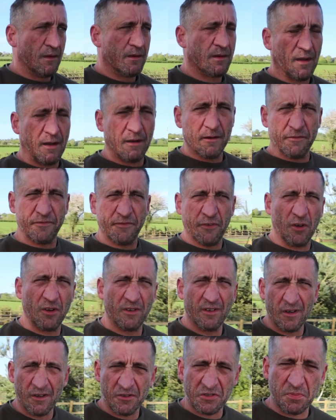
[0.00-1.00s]
So
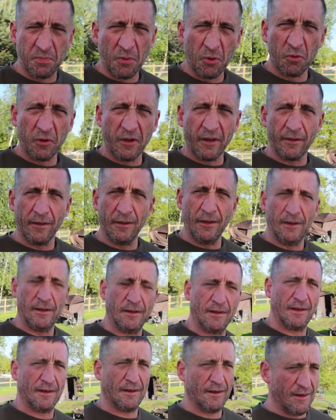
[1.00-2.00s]
last morning,
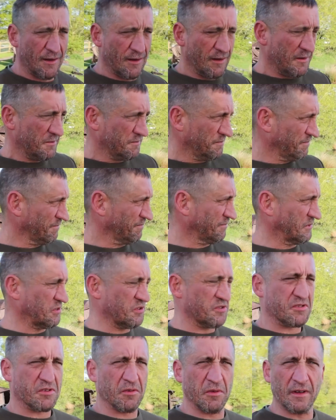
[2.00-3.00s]

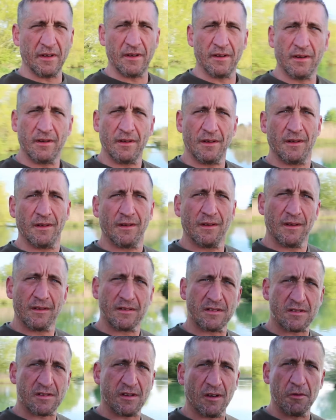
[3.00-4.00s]
just doing
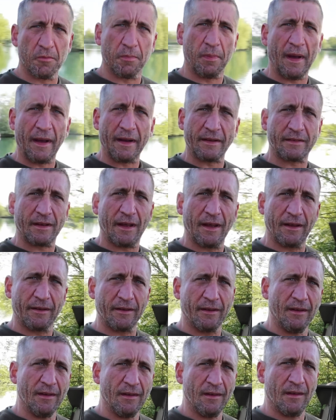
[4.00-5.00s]
a slow pack
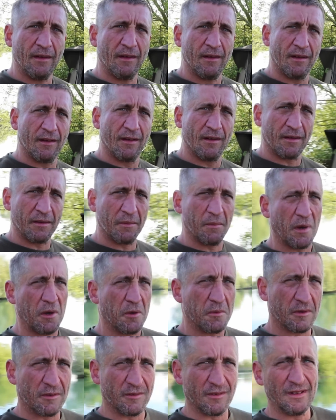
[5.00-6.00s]
down at the
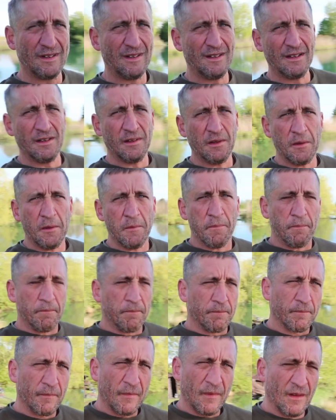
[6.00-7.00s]
moment.
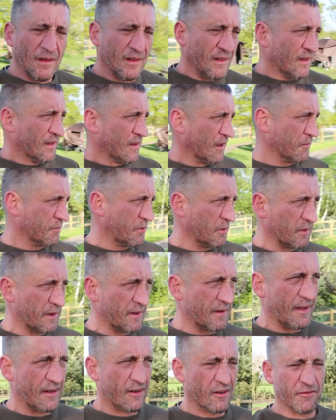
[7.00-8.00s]
So I'll
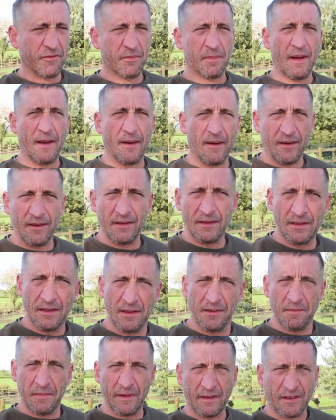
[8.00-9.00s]
probably head off about
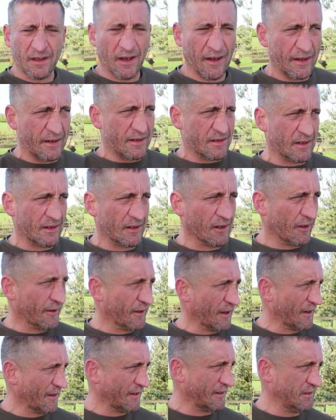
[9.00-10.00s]
midday, something like
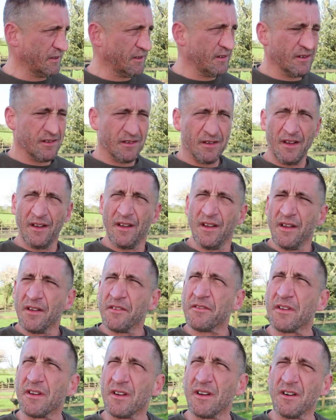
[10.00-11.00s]
that.
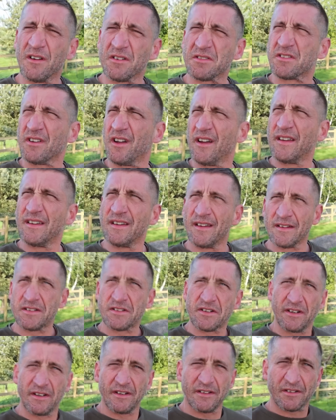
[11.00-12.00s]
For the last day, yeah,
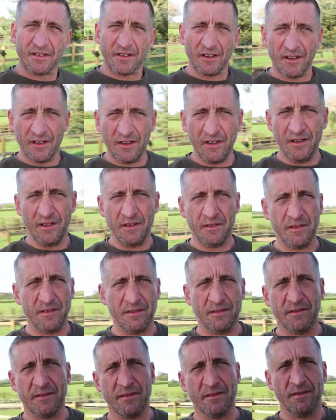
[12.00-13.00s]
she's
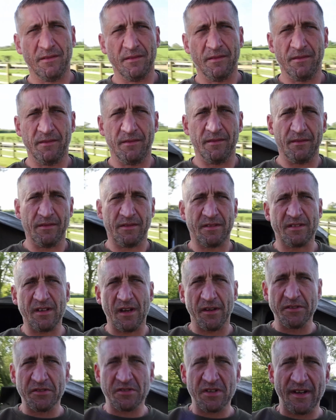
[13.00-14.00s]

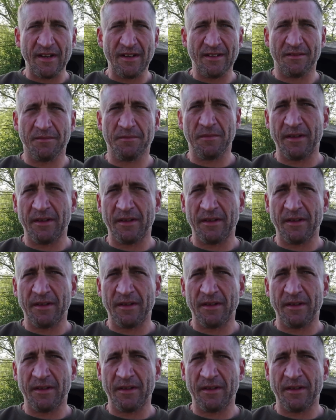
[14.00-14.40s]
sun's out,